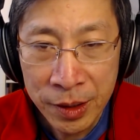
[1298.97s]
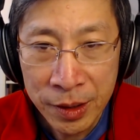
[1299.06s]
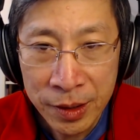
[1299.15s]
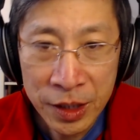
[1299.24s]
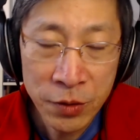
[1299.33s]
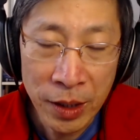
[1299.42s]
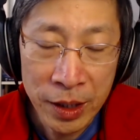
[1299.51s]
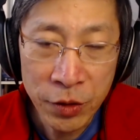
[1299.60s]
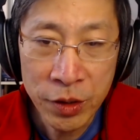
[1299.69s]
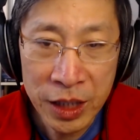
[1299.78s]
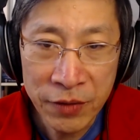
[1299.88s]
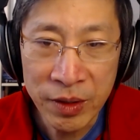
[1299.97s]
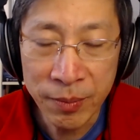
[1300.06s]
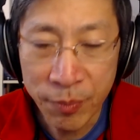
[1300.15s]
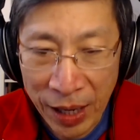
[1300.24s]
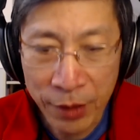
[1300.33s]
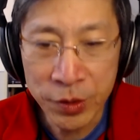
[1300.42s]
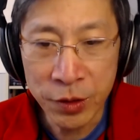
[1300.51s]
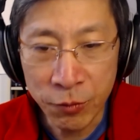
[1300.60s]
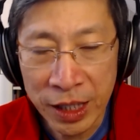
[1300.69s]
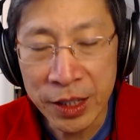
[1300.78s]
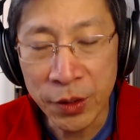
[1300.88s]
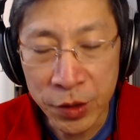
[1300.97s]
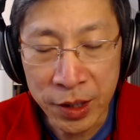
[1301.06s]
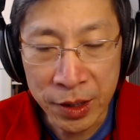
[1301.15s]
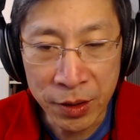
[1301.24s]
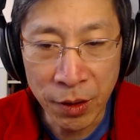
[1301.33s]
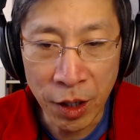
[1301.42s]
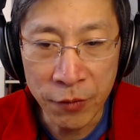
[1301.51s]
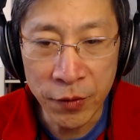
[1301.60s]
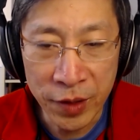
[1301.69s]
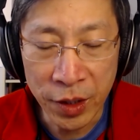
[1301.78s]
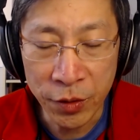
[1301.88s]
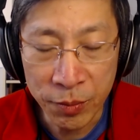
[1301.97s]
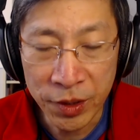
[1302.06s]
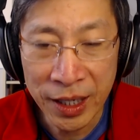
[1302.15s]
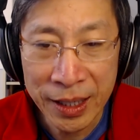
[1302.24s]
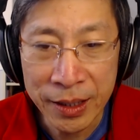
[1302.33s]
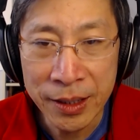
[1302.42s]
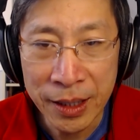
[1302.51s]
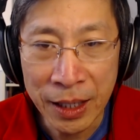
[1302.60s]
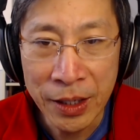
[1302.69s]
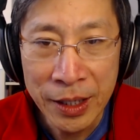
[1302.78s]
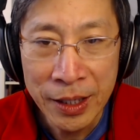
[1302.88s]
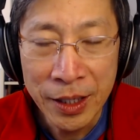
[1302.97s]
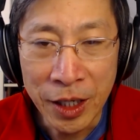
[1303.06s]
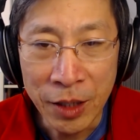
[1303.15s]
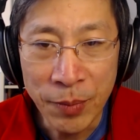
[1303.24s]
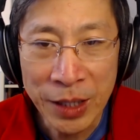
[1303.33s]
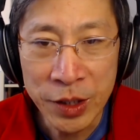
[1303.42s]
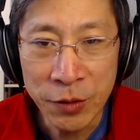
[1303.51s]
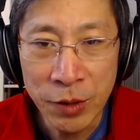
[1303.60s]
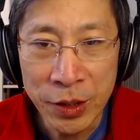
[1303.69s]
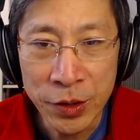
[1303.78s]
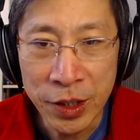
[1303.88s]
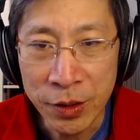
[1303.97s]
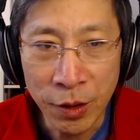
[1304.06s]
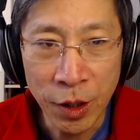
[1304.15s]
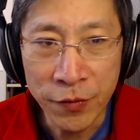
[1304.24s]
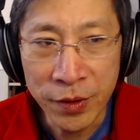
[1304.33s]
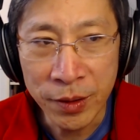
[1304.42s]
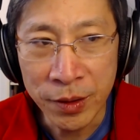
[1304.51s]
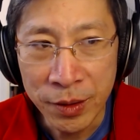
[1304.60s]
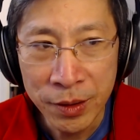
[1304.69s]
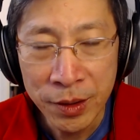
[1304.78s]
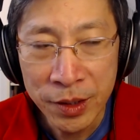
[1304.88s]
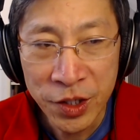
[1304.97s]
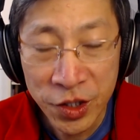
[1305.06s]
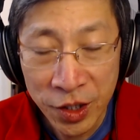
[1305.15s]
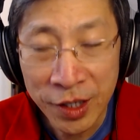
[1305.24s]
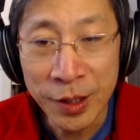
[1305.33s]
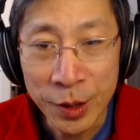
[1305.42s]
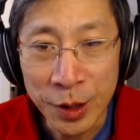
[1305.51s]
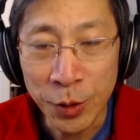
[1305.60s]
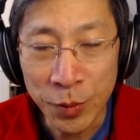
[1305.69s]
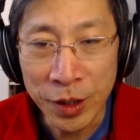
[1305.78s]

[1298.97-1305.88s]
That's right. You can even bounce a radio signal off of another planet. Now, bouncing radio signal off the sun is a little bit